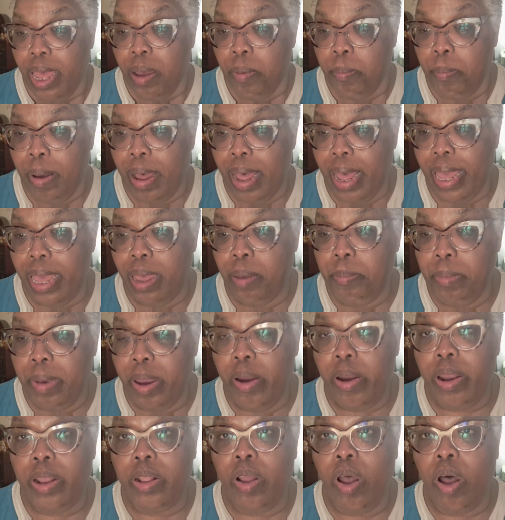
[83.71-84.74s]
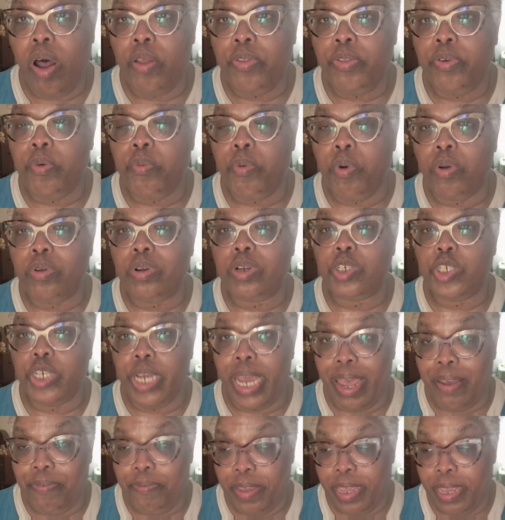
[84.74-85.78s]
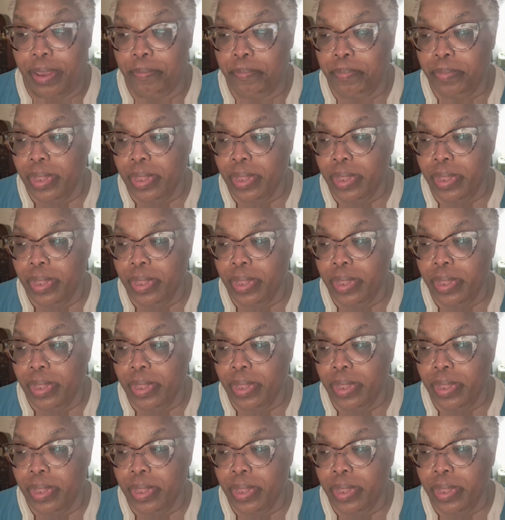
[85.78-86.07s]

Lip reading: by American author Rona Jaffe.